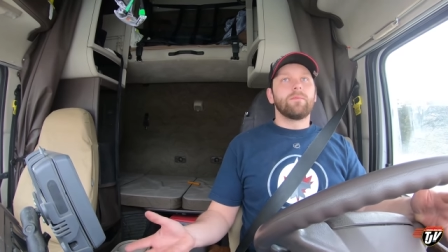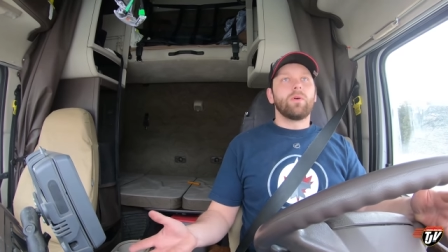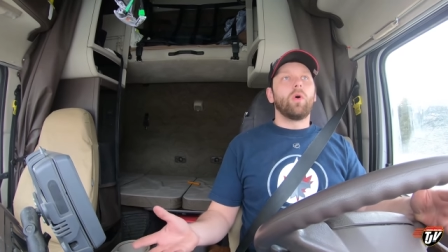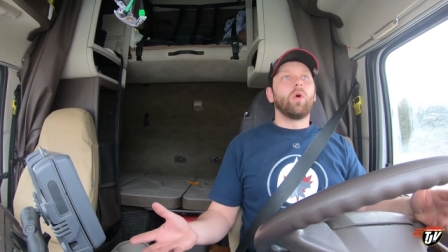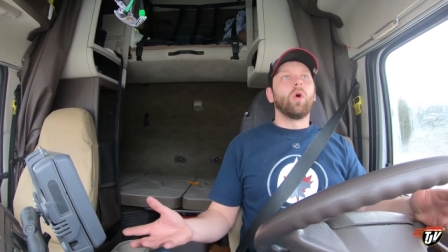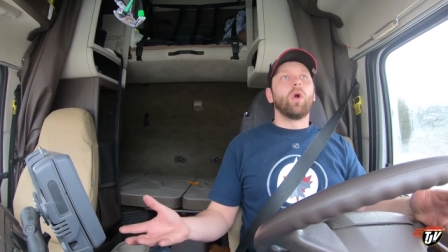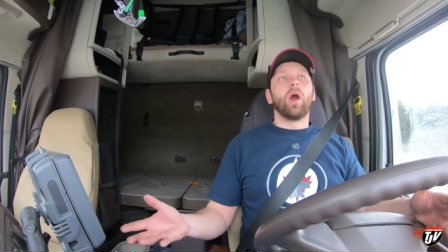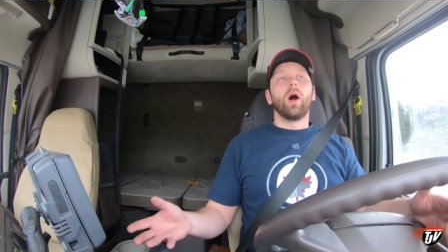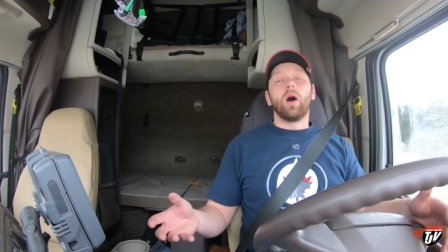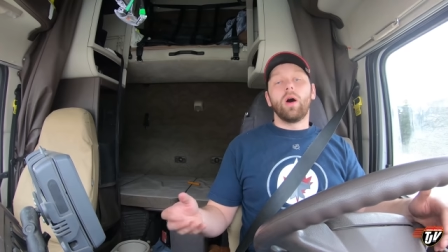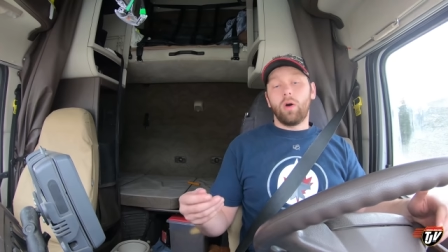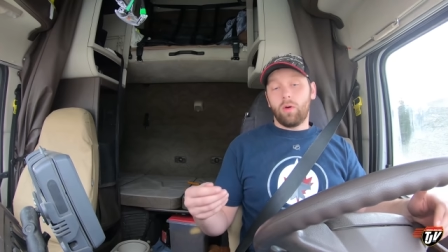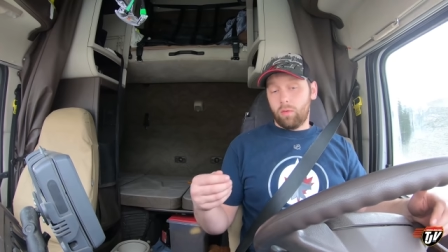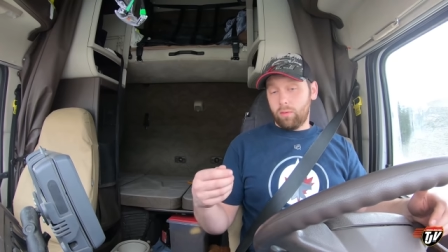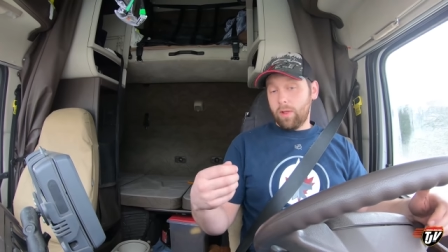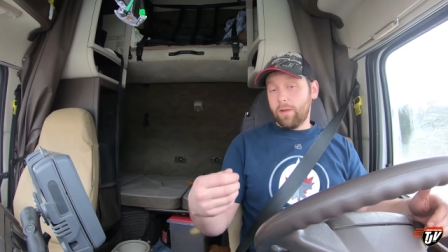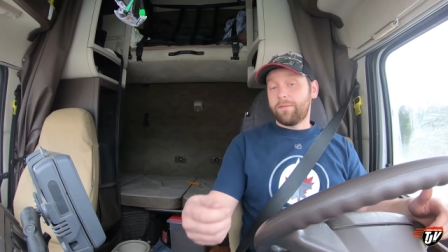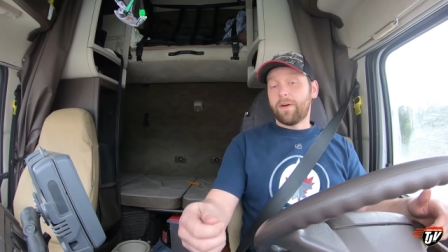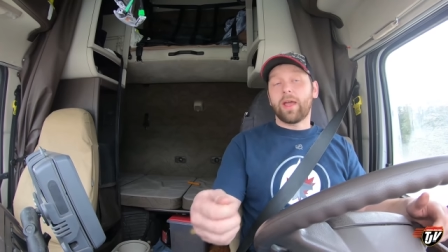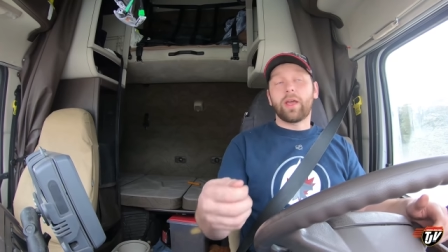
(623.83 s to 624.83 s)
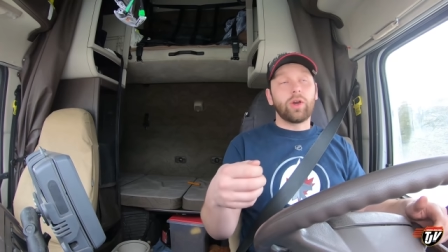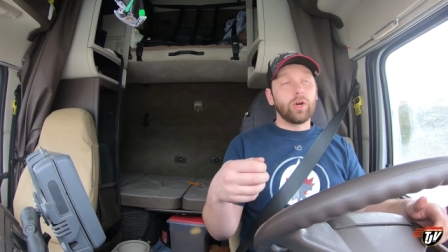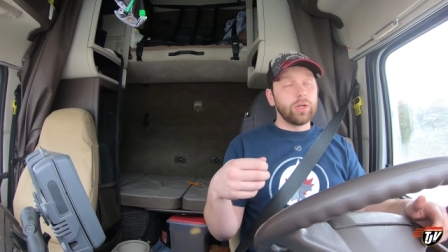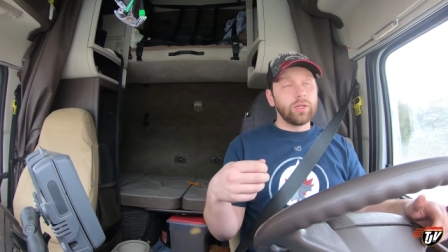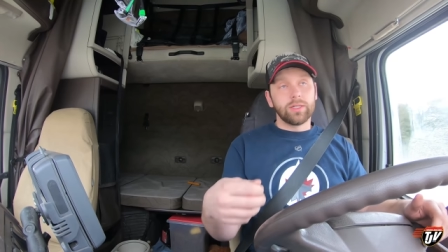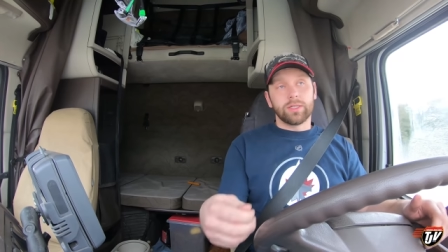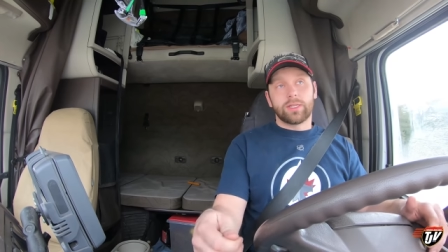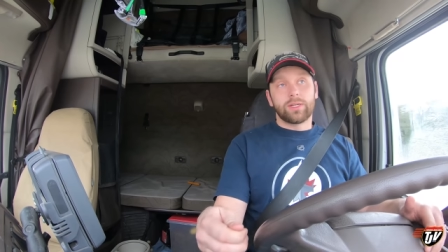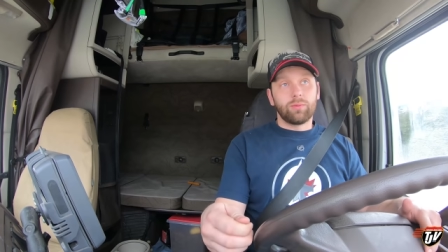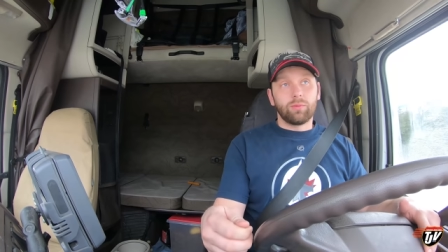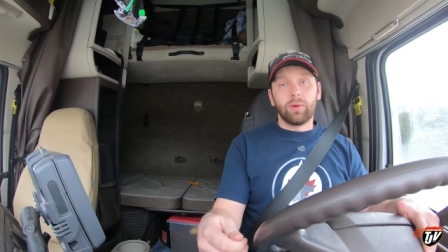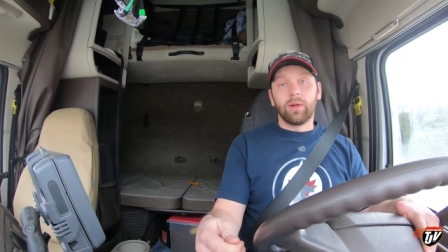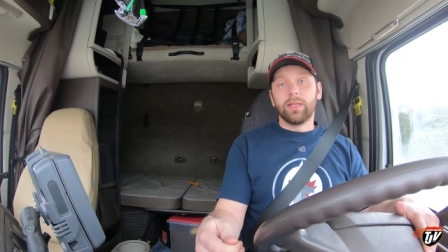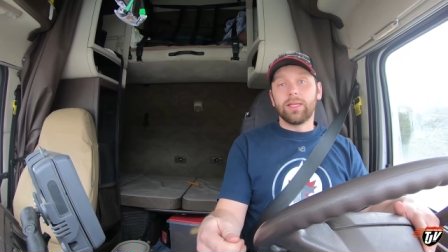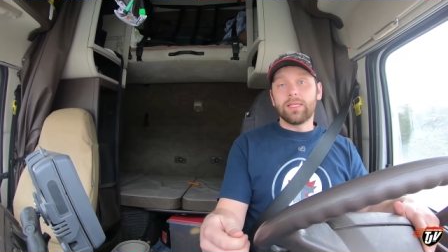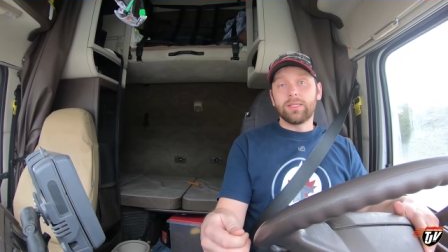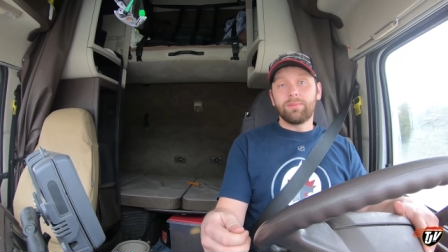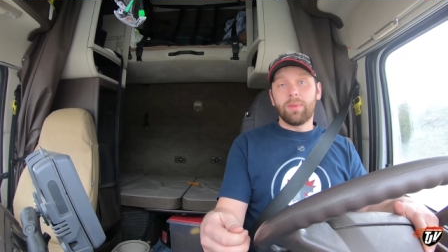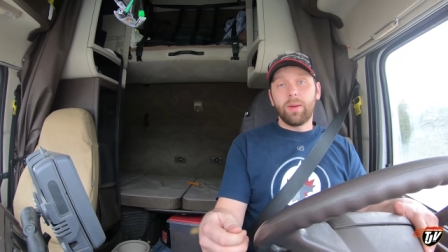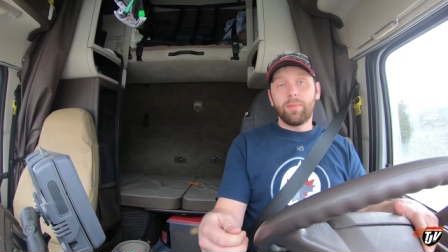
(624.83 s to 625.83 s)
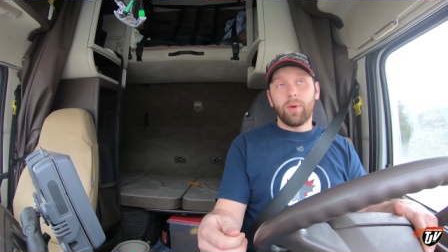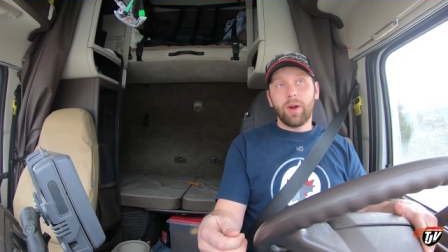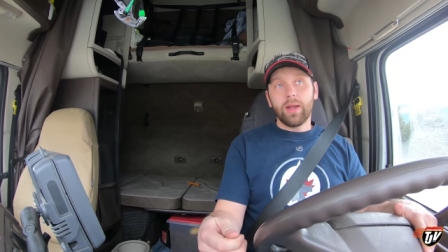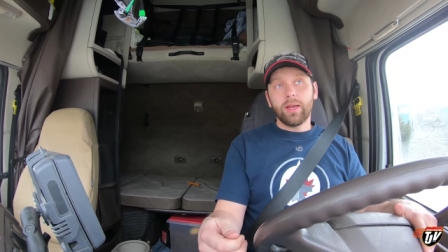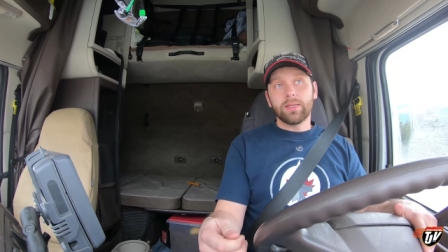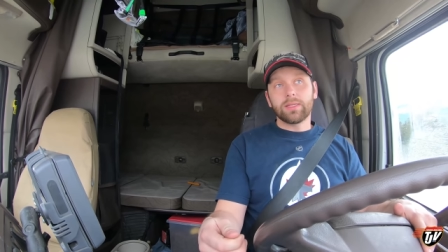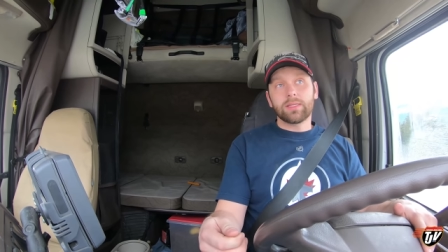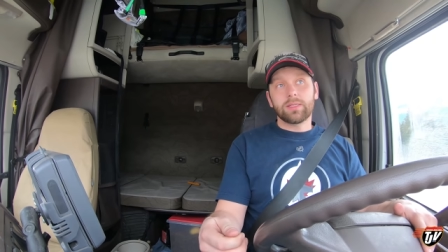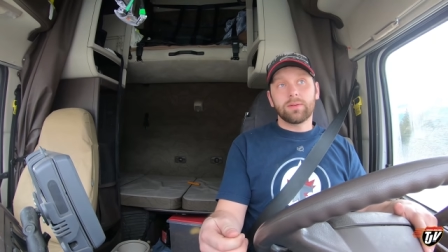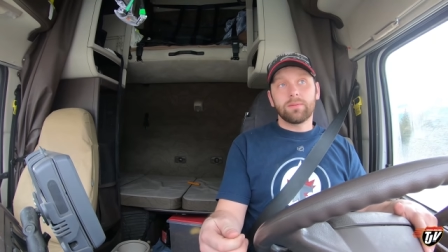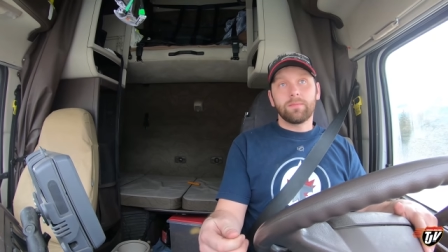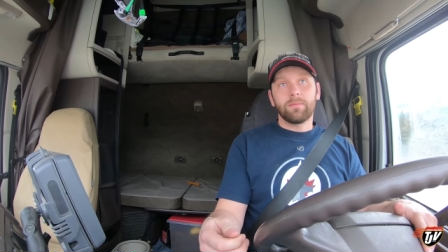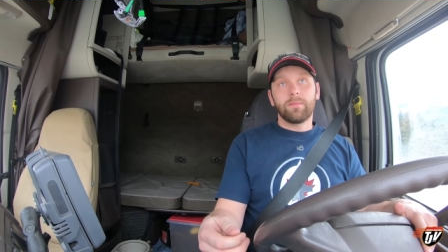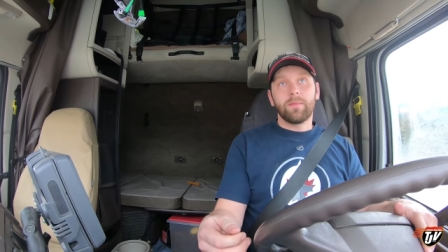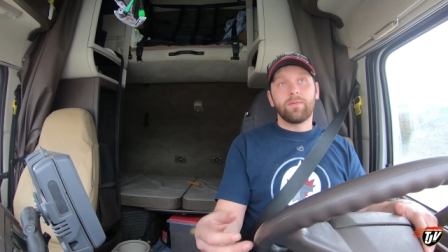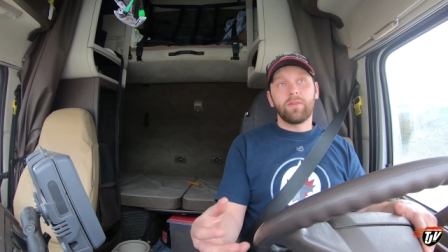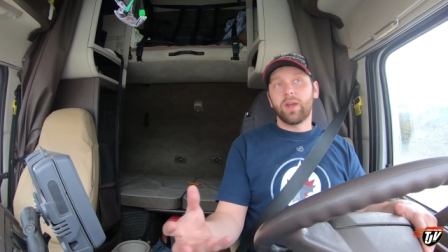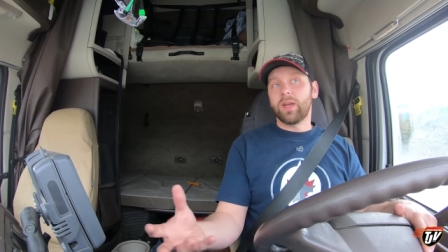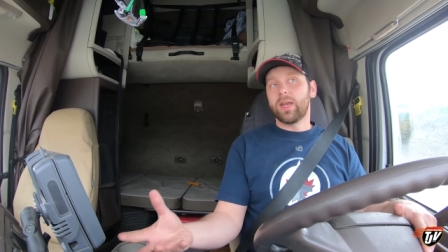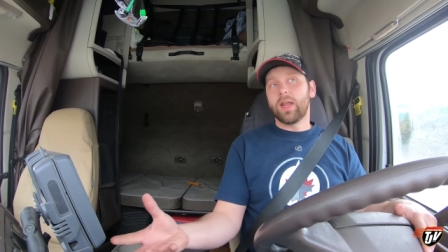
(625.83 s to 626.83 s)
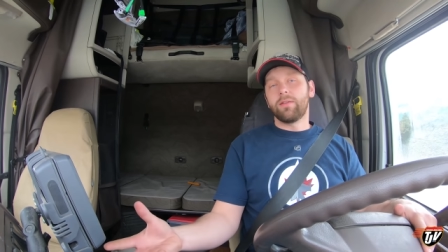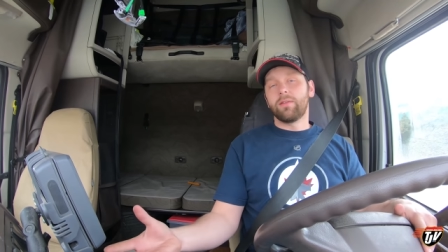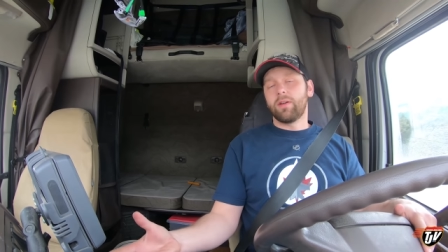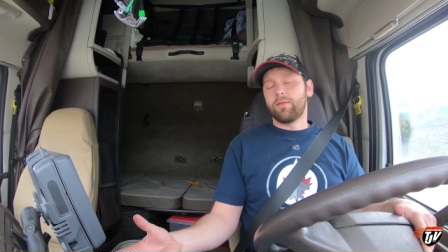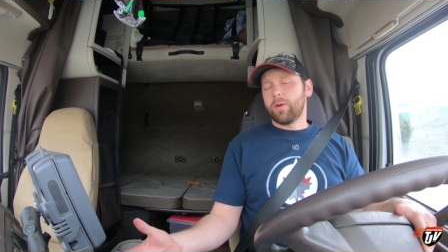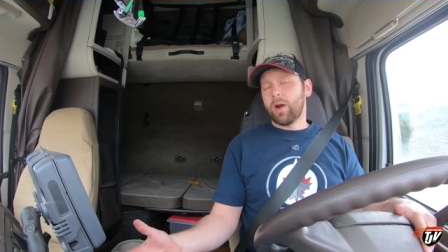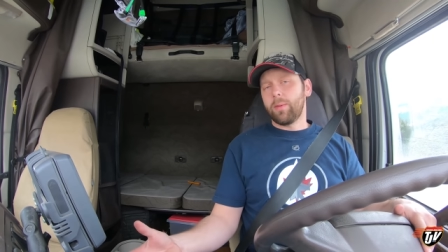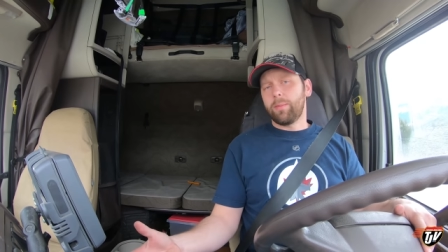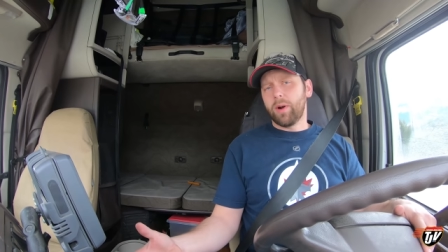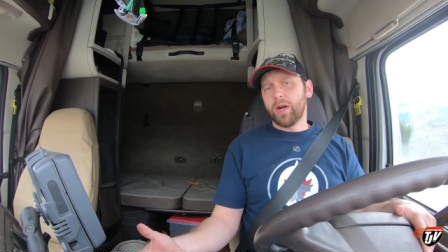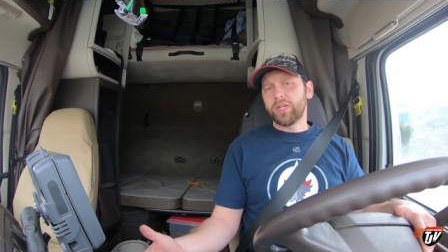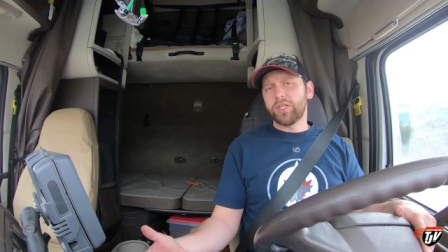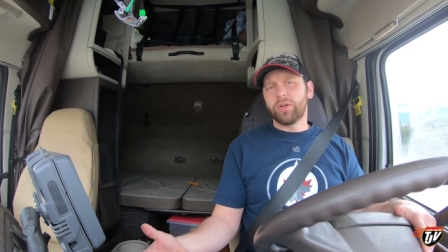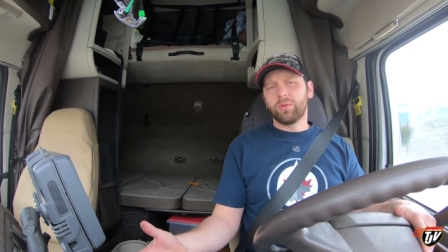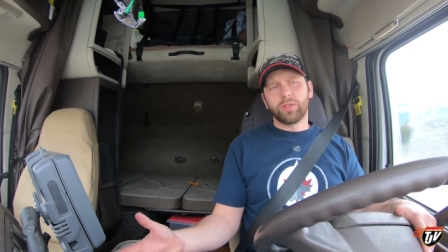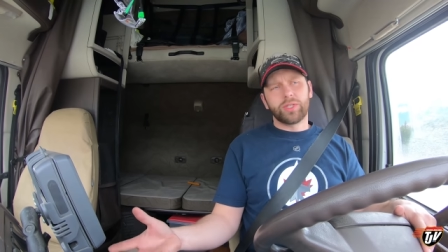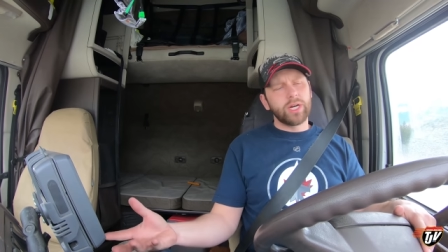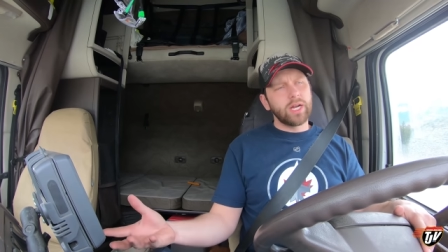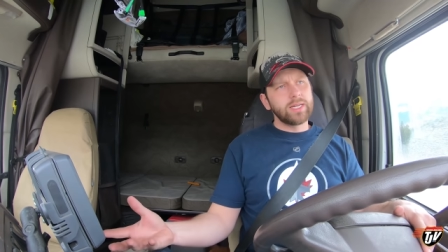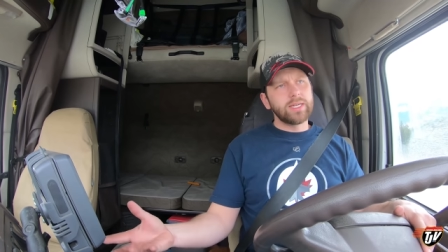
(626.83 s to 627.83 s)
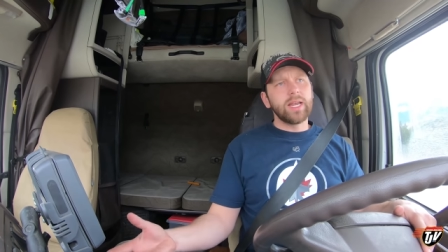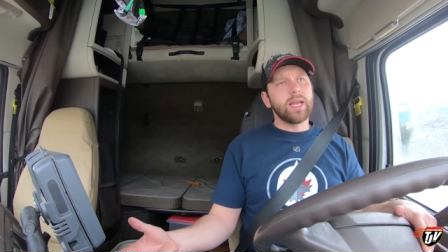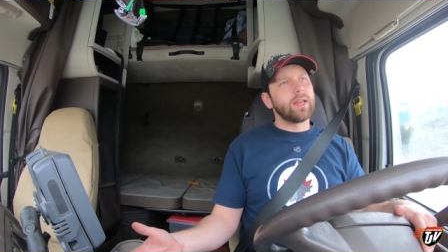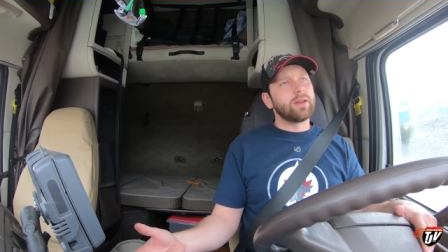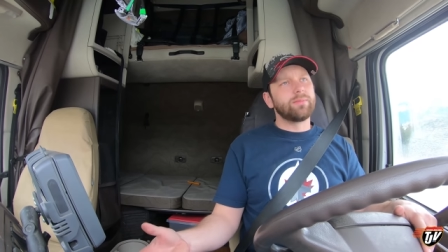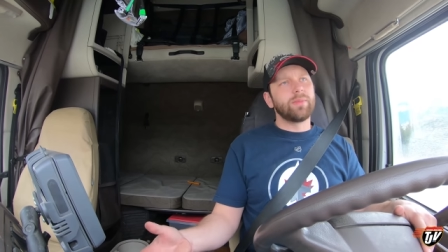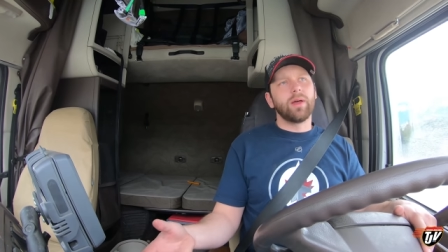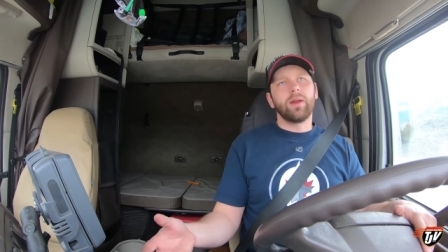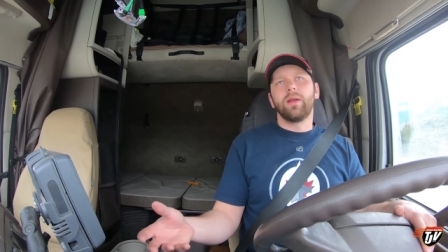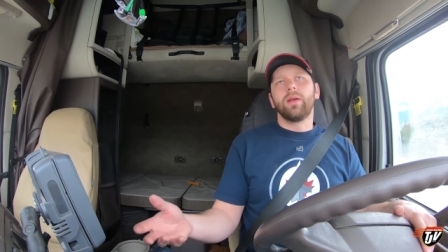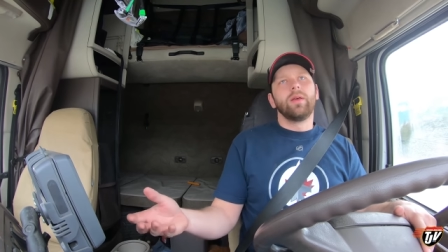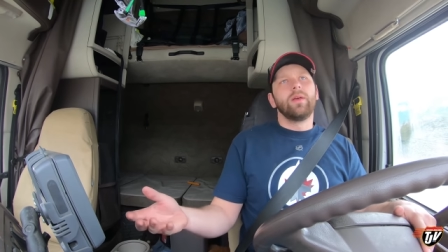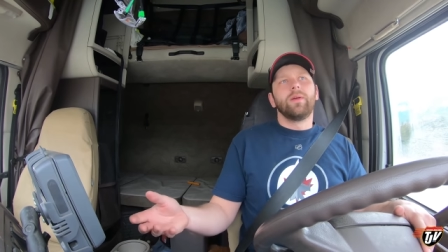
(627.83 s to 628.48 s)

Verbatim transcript: or if I couldn't release my brakes, if I didn't have enough air pressure, which I did, but